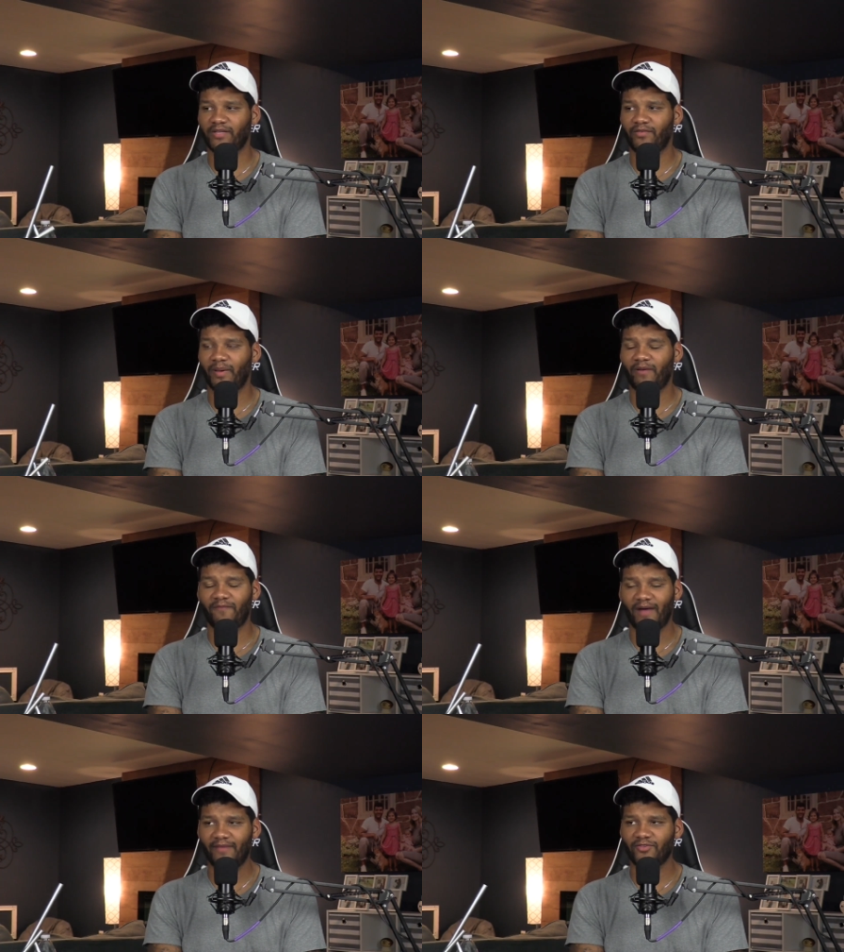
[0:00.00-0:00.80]
I have about
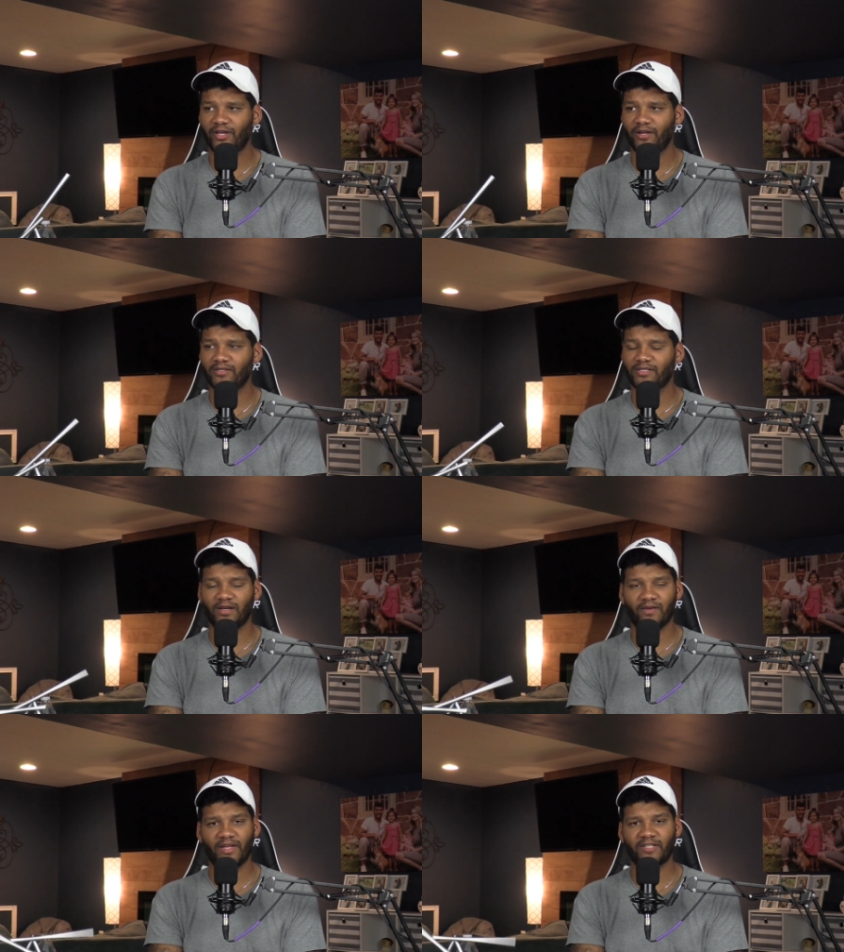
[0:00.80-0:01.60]
five shares
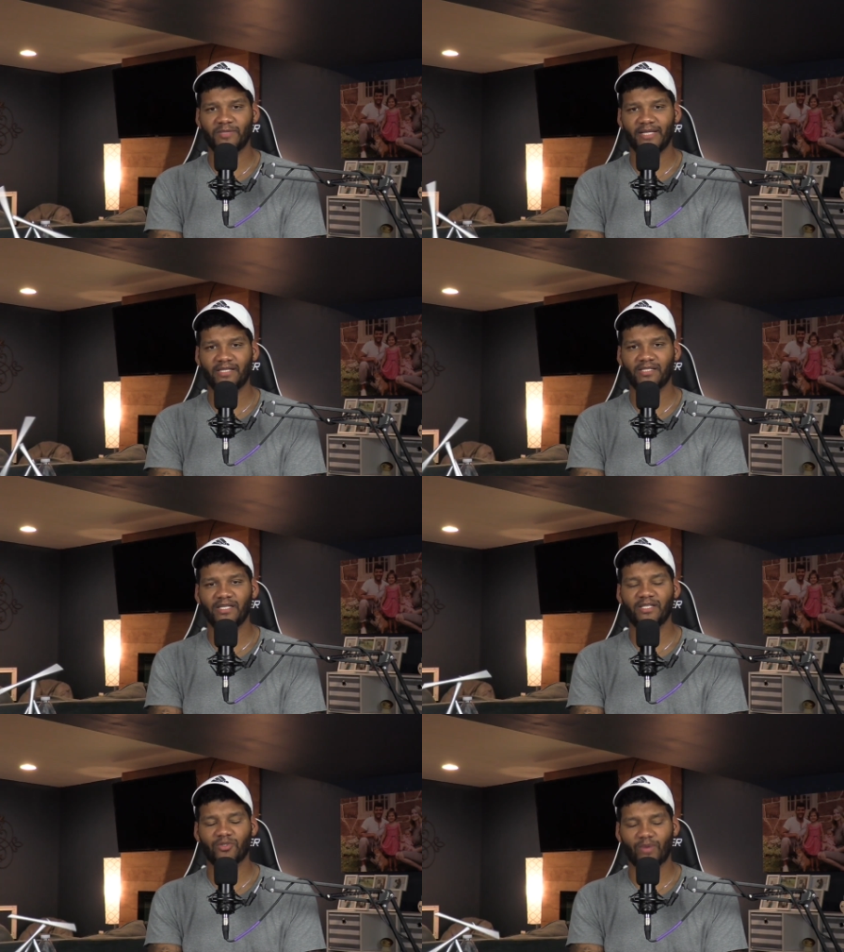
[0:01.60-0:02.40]
of
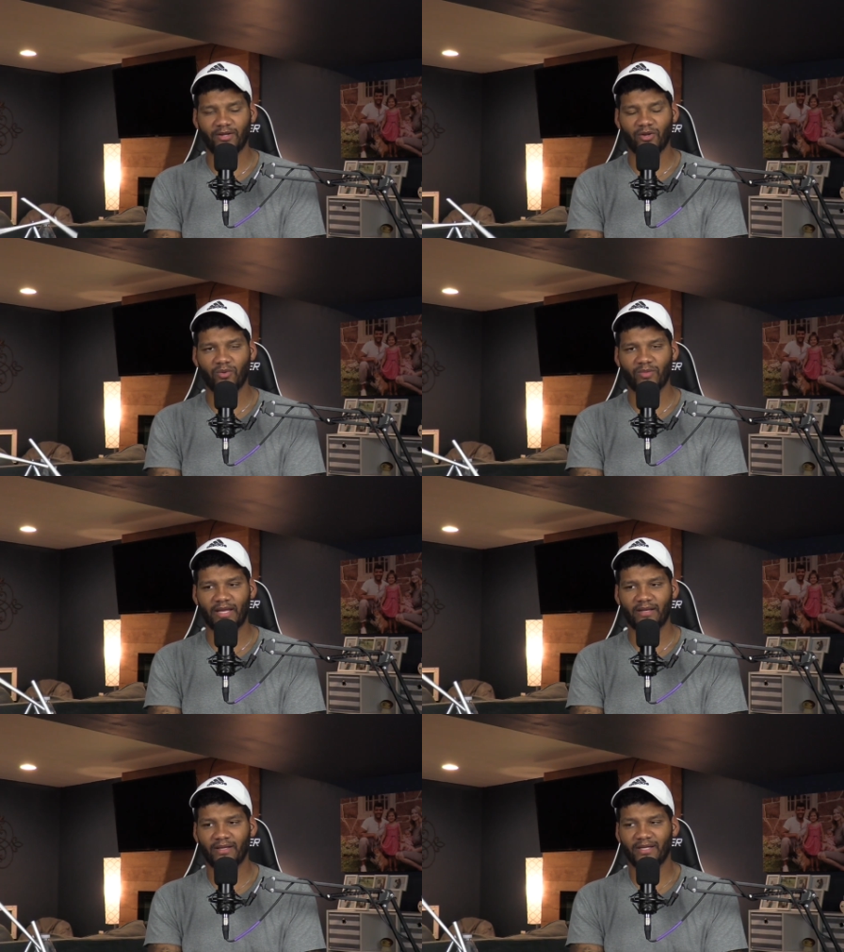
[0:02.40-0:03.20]
SPHD. So I know
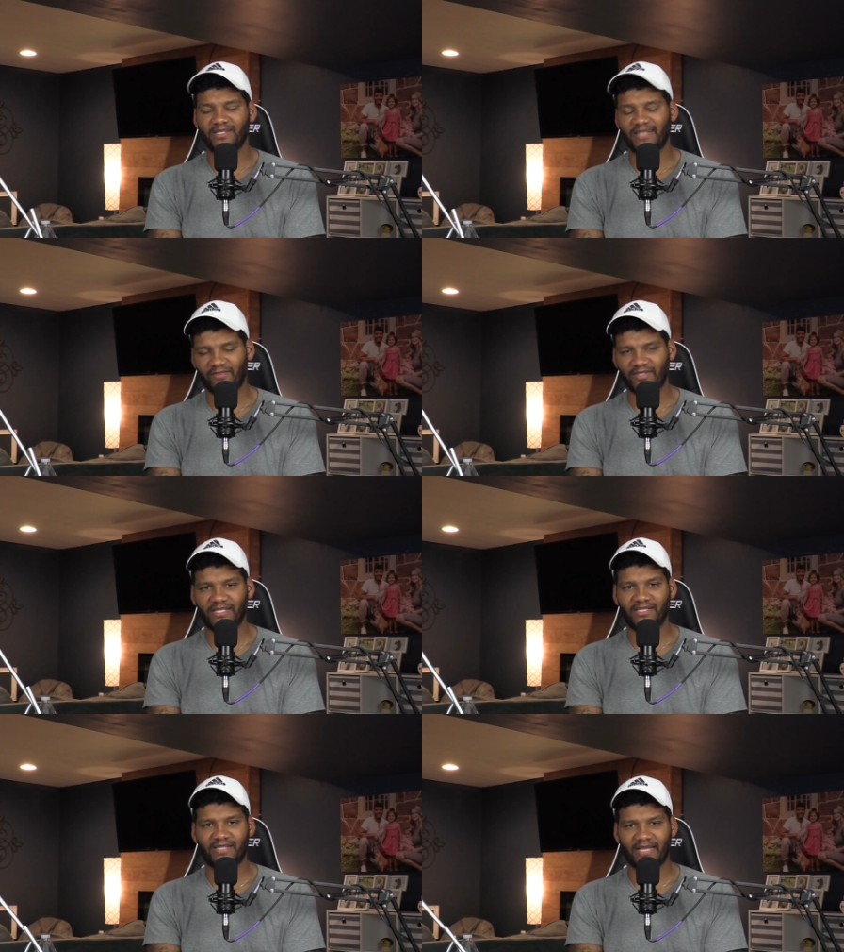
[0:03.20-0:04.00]
that
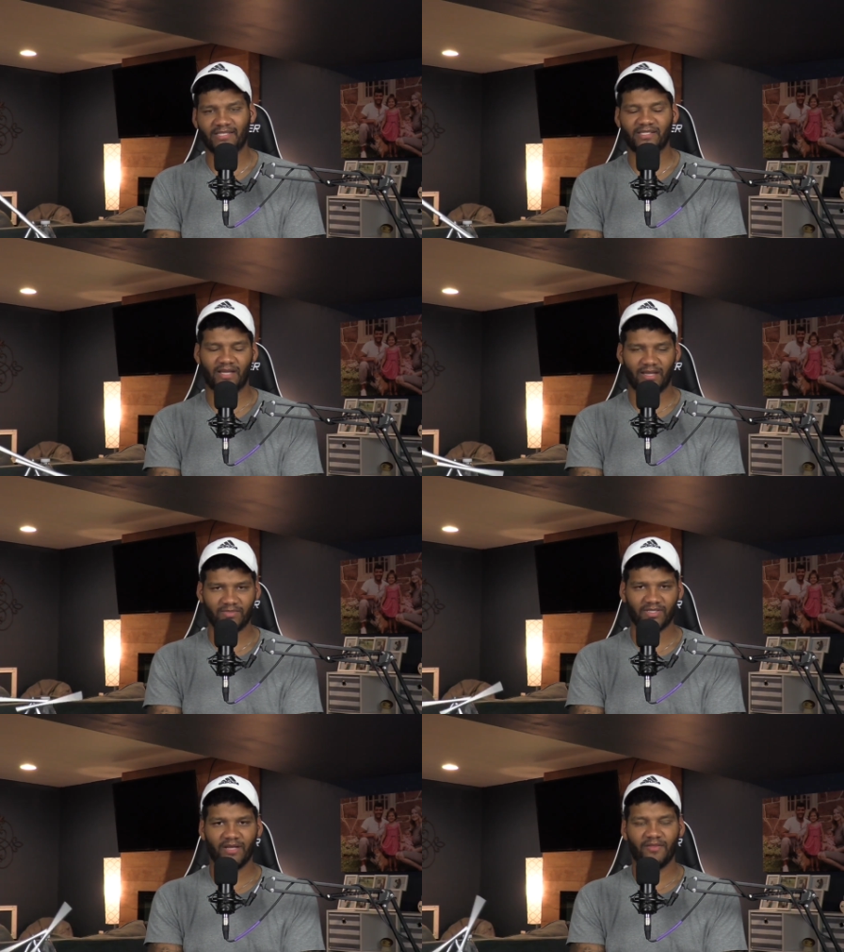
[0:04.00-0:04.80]
17 cents
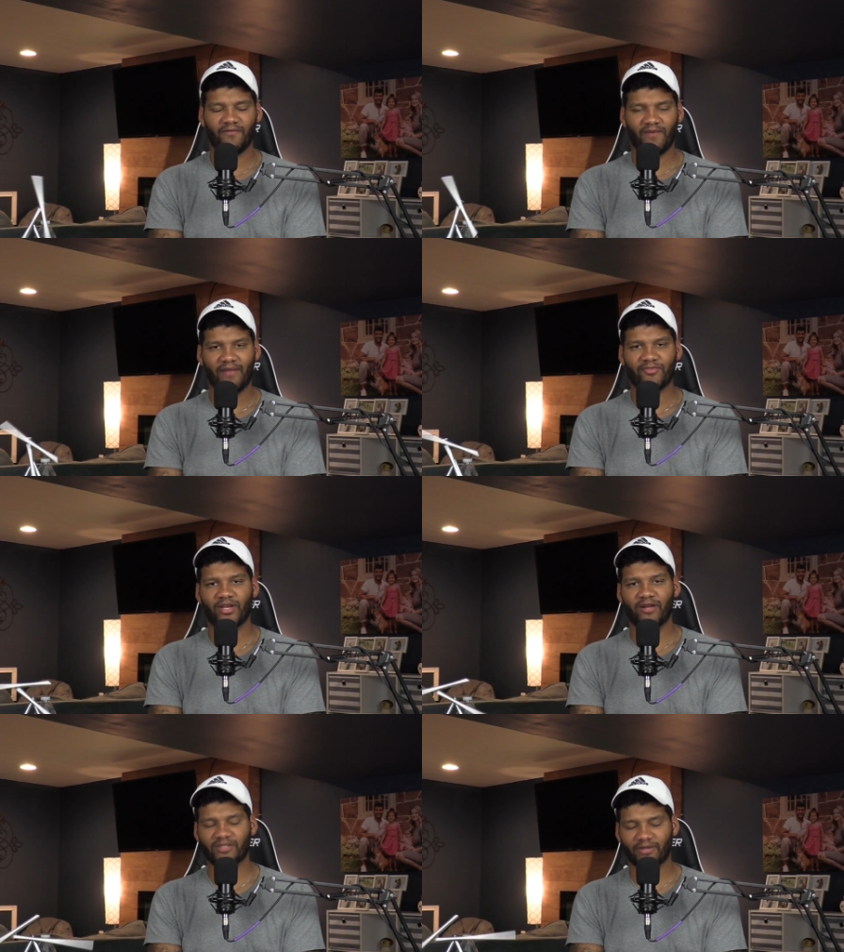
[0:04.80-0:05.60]
times the five
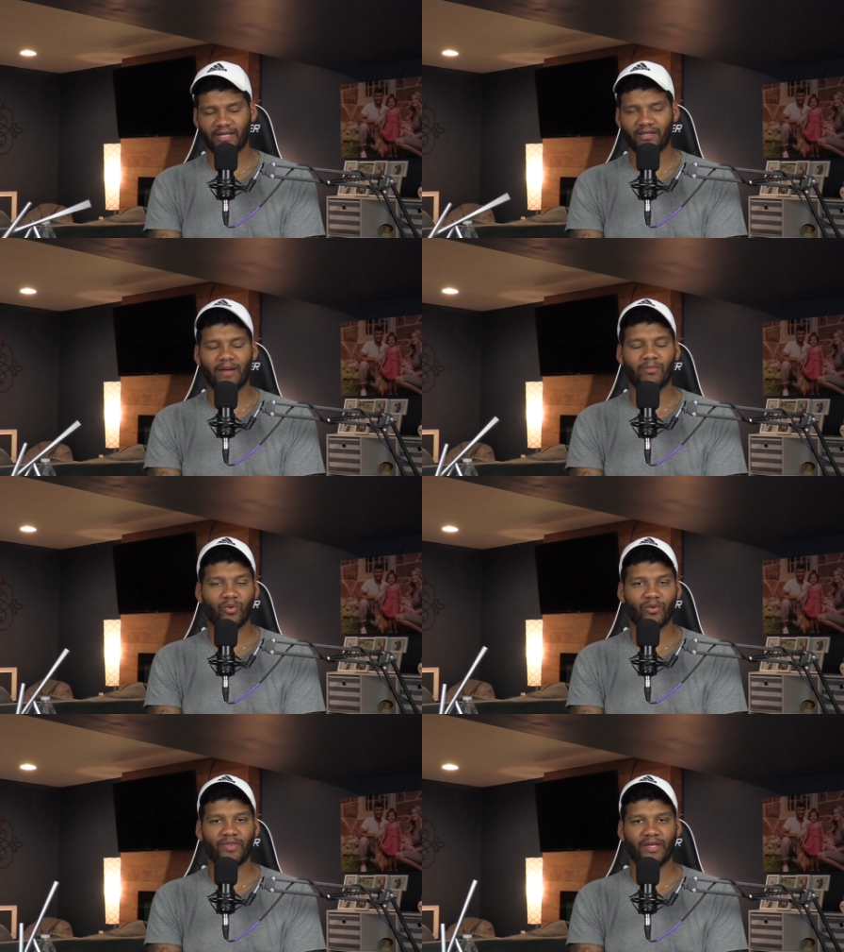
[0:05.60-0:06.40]
shares, I'll get a lot
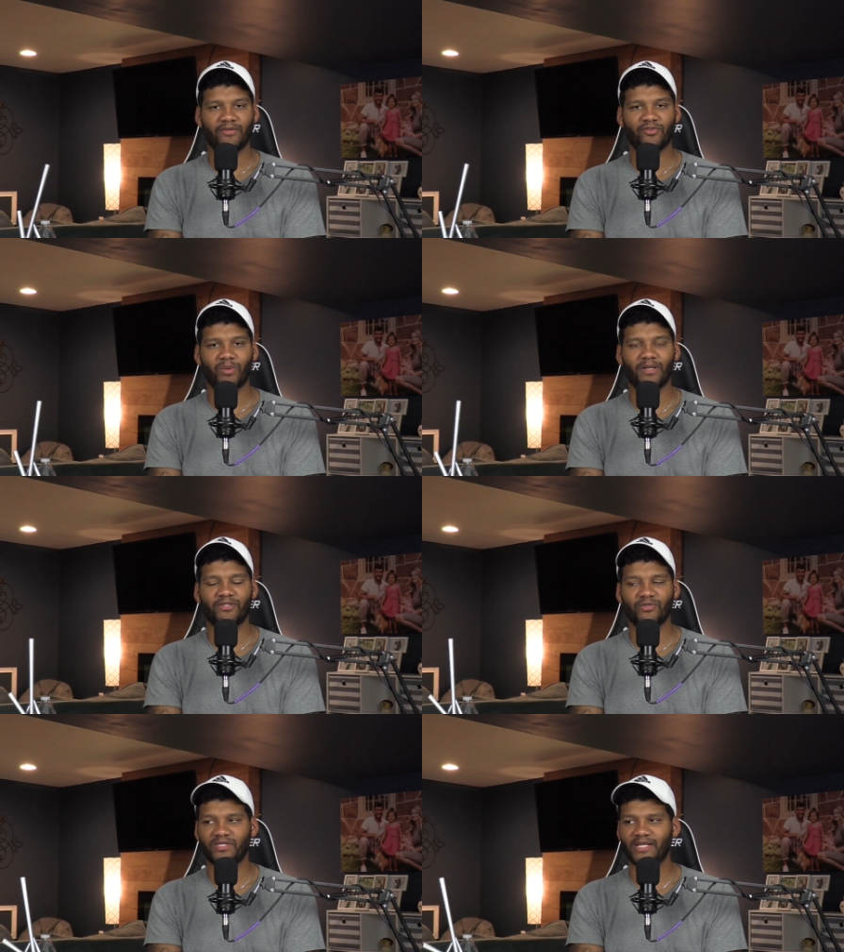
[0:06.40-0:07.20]
more than
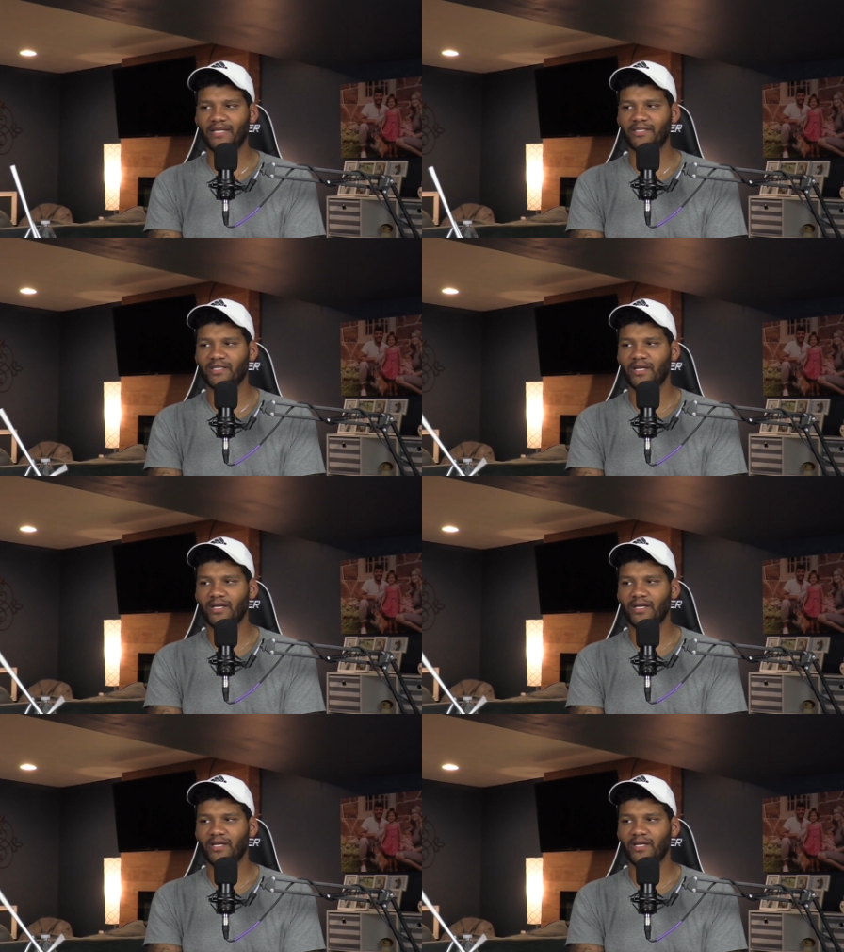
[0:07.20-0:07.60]
22 cents.